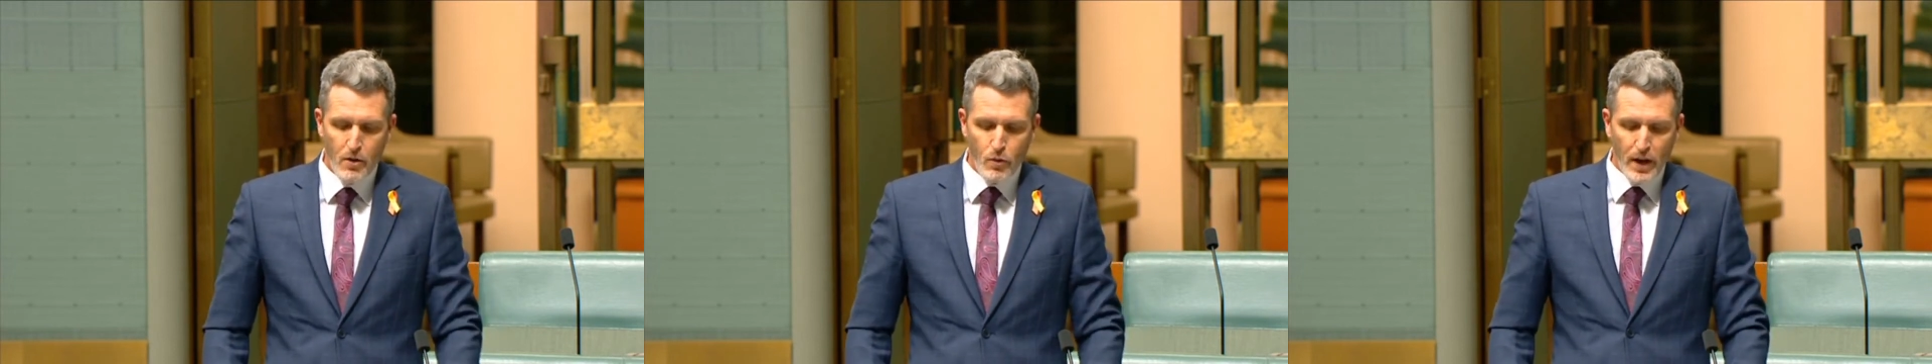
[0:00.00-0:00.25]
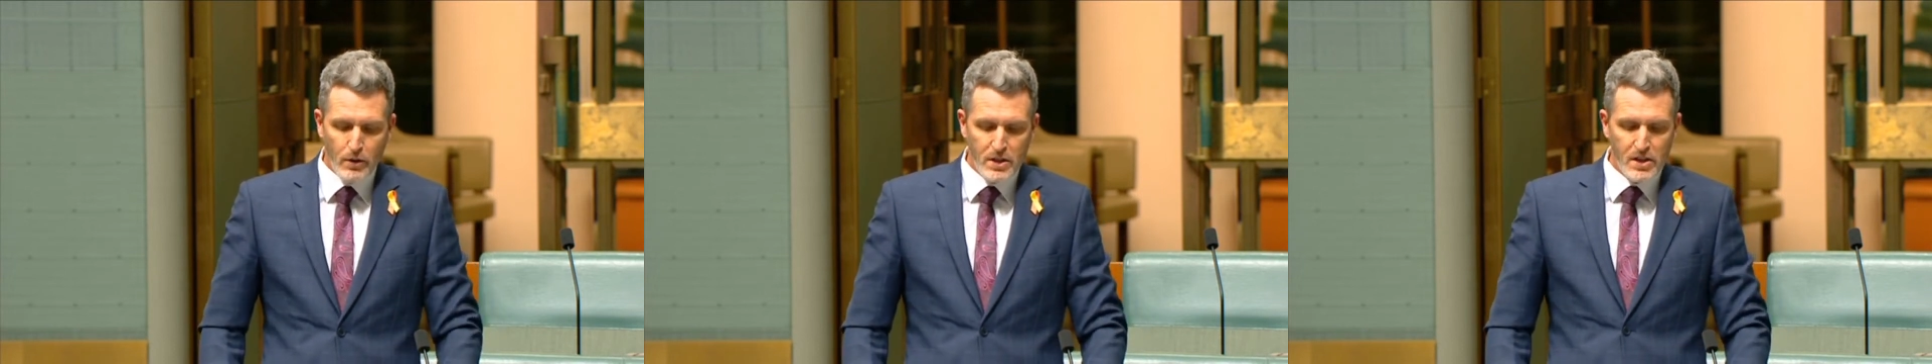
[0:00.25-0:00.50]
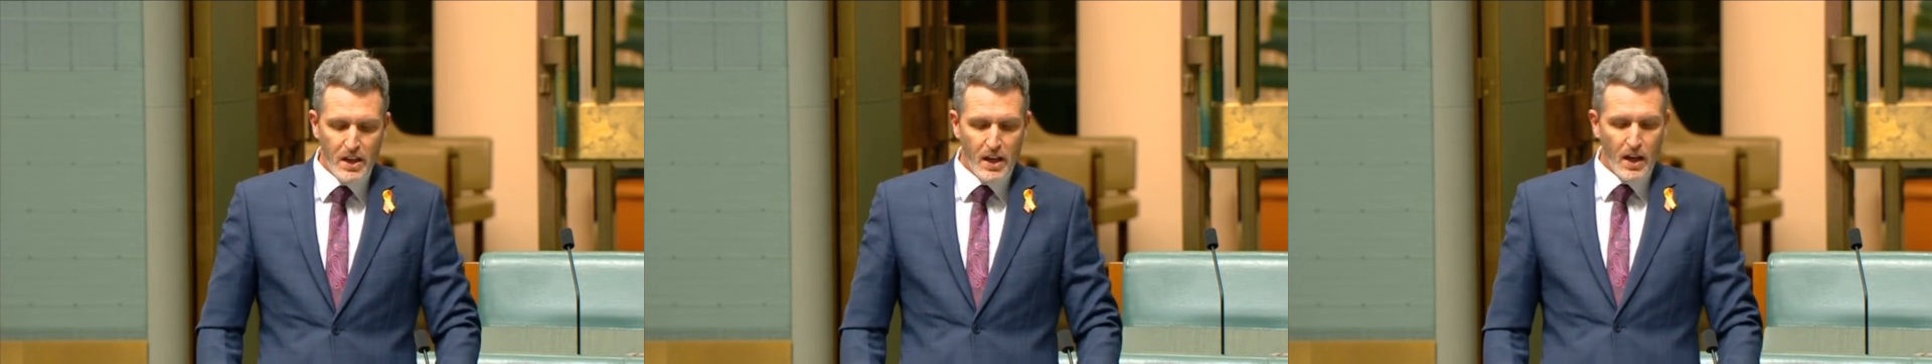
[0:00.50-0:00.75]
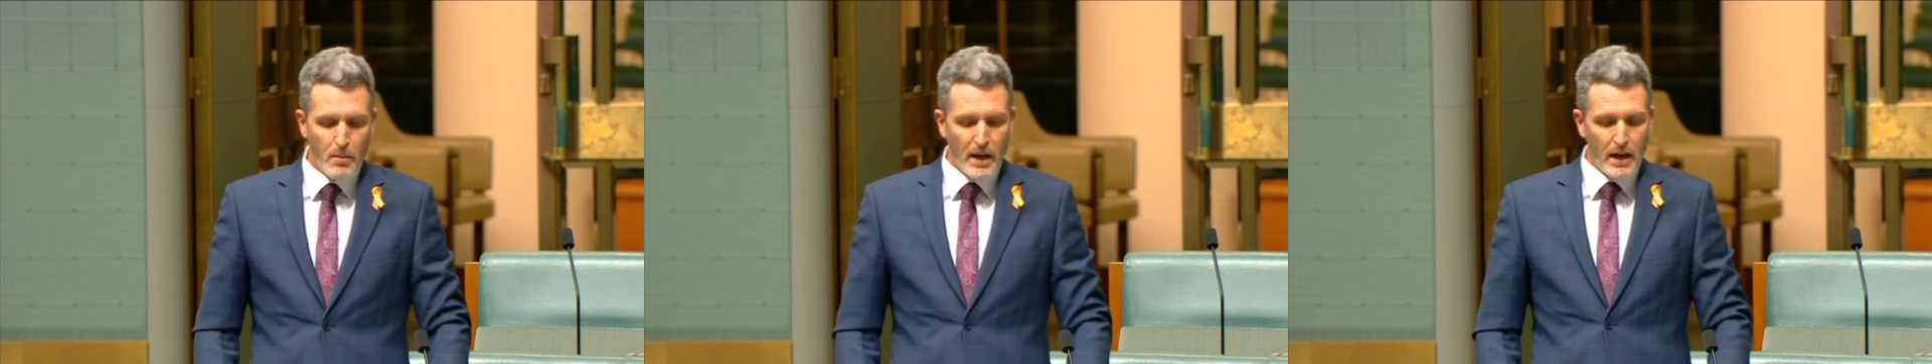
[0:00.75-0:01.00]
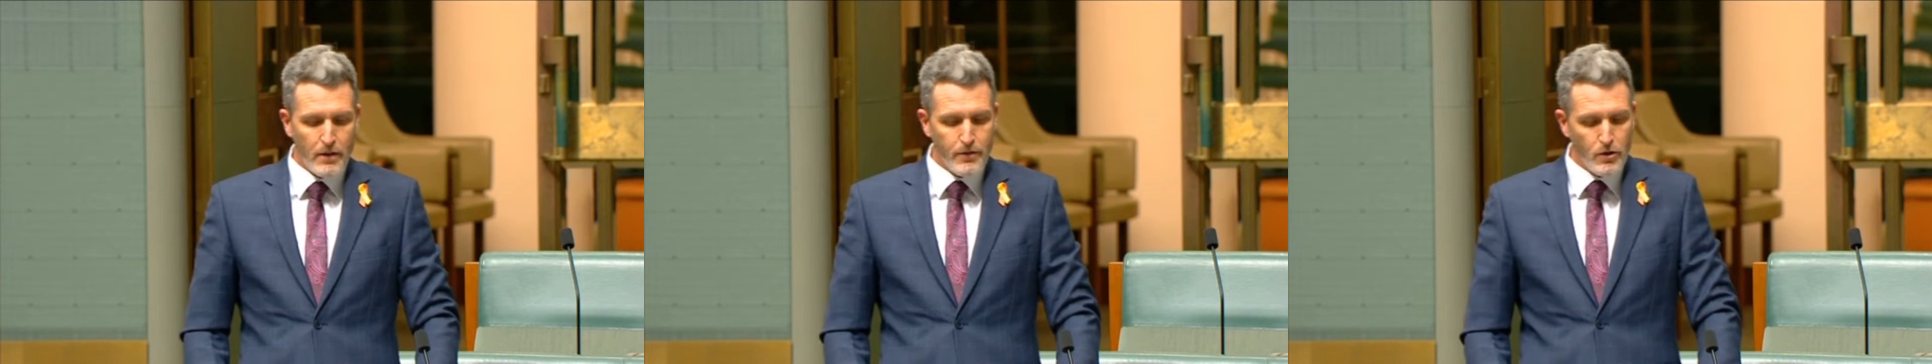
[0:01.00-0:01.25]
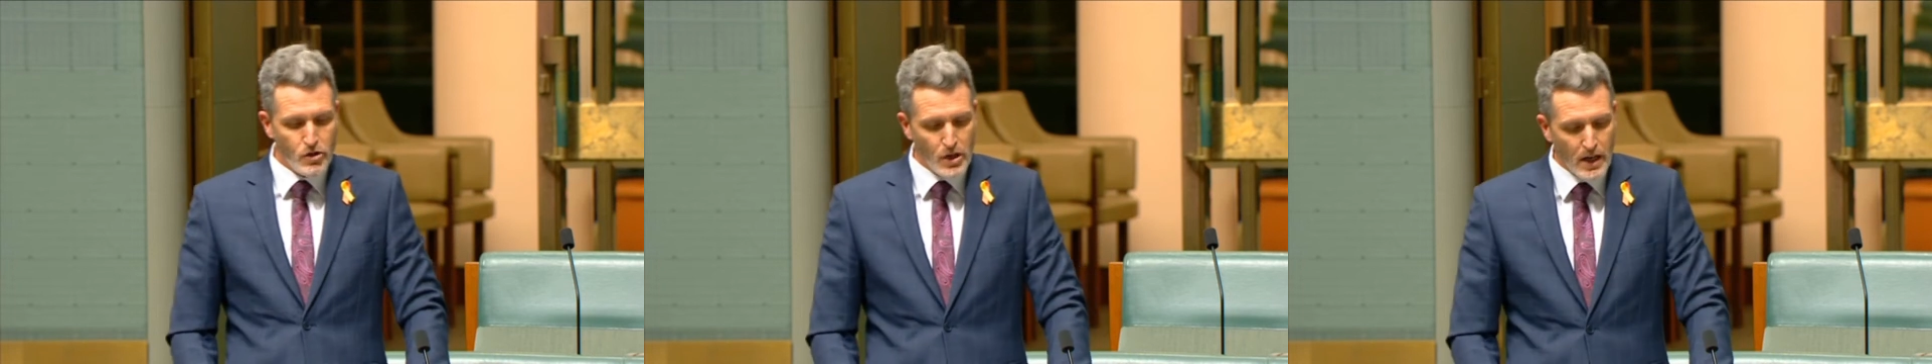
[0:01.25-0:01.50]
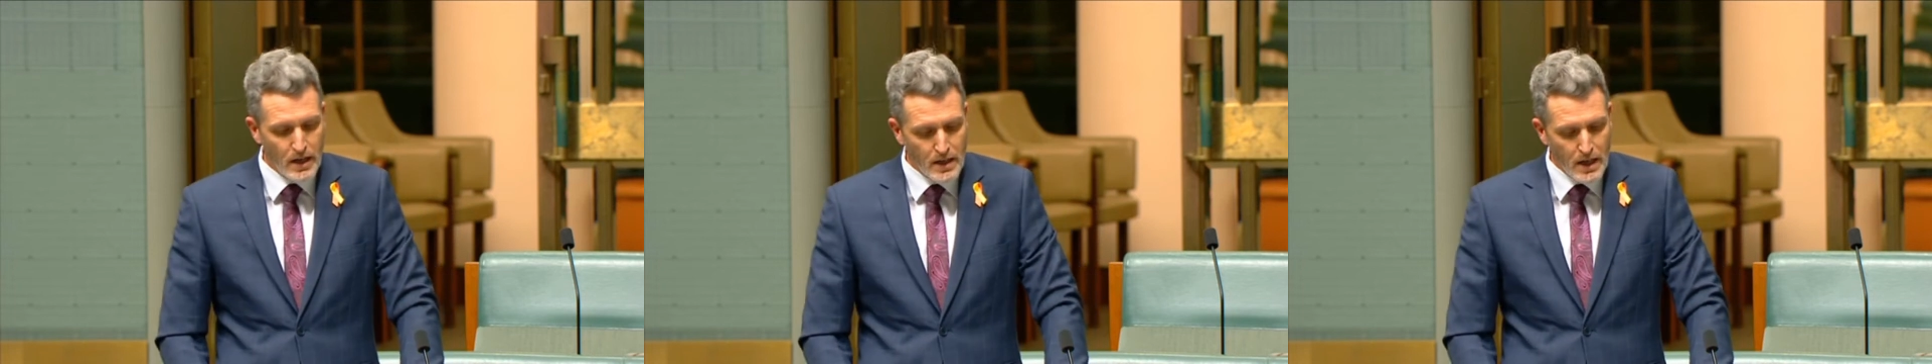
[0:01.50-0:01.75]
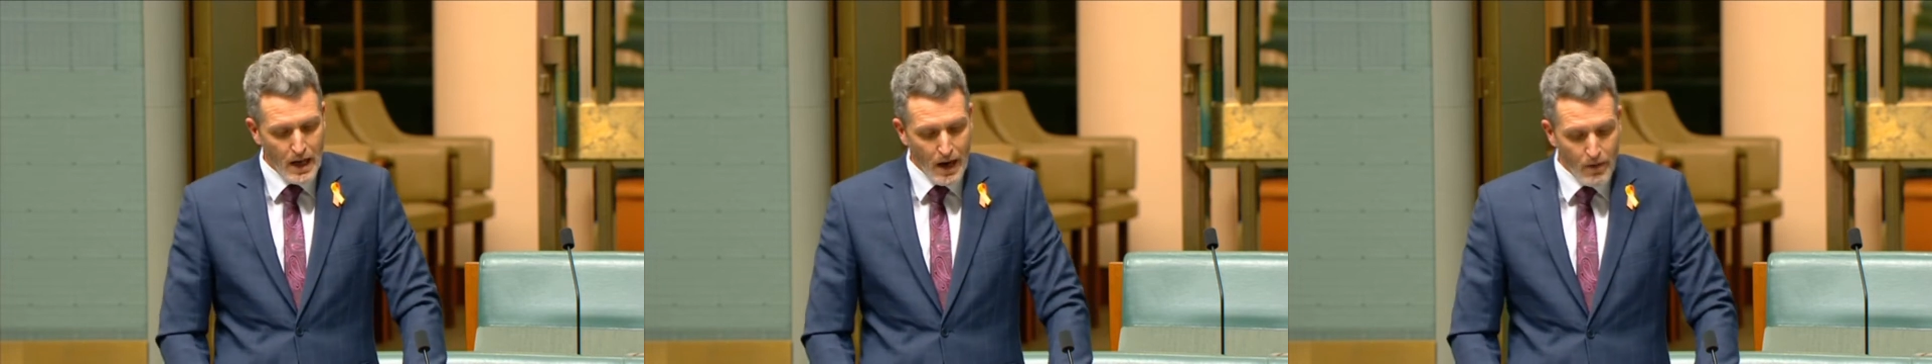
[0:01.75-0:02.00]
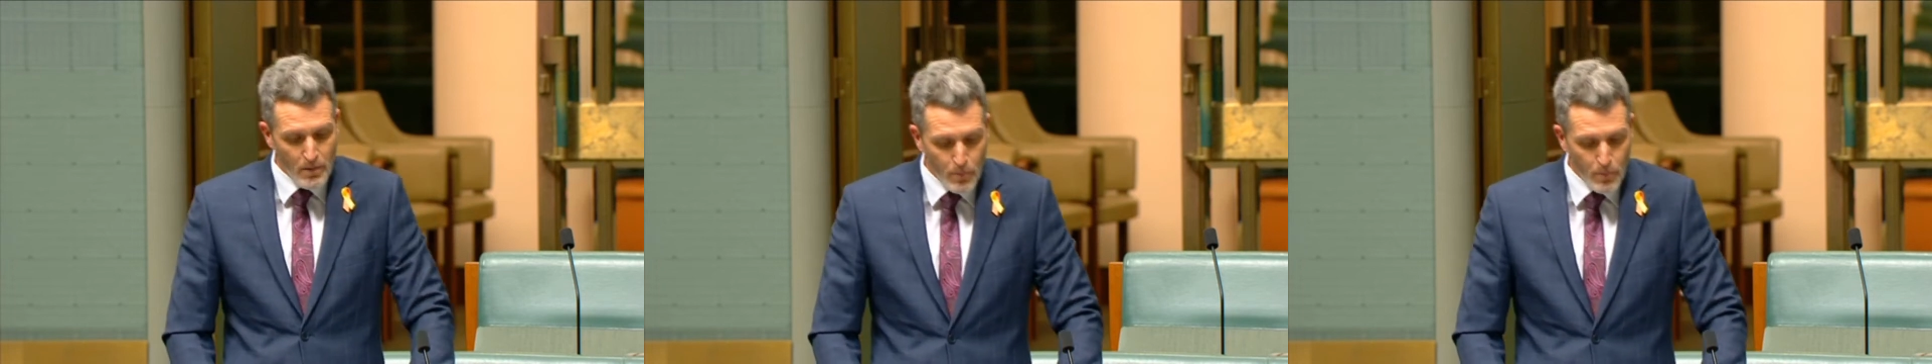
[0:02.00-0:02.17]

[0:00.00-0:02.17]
rigorous thinking about our future are